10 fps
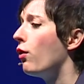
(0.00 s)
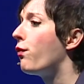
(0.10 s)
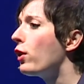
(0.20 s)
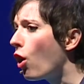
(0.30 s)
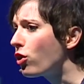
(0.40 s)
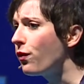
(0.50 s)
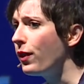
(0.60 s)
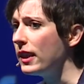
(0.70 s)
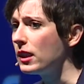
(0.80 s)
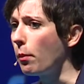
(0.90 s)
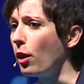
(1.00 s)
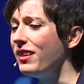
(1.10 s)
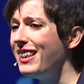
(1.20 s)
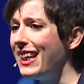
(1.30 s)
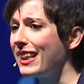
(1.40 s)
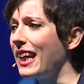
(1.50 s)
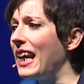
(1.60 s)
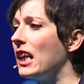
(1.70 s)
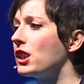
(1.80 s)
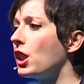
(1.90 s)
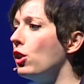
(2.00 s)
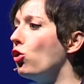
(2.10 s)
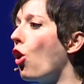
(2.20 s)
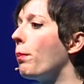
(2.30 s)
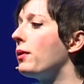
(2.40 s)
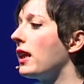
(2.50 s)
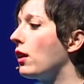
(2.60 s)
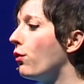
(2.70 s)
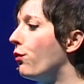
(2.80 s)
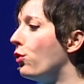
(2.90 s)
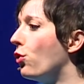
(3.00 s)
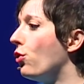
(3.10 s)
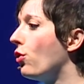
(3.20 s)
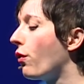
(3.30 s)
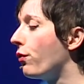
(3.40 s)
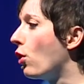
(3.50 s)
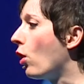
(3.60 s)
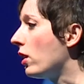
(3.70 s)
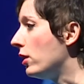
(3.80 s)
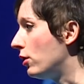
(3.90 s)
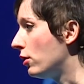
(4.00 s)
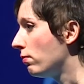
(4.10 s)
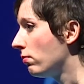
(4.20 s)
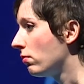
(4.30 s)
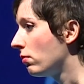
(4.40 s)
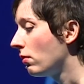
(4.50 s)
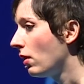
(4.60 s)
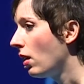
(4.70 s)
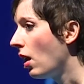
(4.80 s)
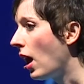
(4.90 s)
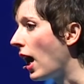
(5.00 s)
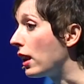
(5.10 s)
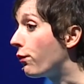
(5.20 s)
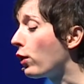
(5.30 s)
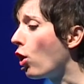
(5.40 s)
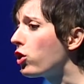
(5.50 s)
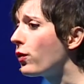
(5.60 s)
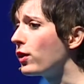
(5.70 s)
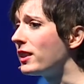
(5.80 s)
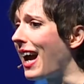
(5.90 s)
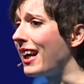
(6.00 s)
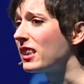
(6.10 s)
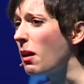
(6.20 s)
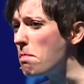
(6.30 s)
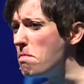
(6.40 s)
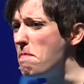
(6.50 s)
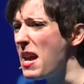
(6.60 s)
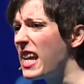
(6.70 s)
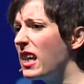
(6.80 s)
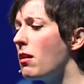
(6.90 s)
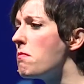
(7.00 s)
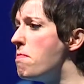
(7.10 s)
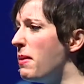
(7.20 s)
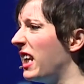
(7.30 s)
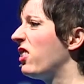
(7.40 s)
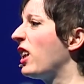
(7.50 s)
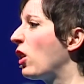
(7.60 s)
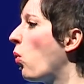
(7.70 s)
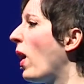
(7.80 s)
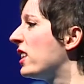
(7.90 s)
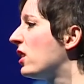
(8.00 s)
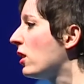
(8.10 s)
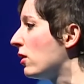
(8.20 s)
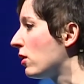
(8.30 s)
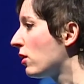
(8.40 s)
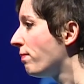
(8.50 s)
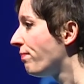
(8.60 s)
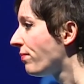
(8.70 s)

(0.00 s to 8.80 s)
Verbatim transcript: Philosophy is about taking a synoptic view of knowledge. And philosophers ask big, basic questions.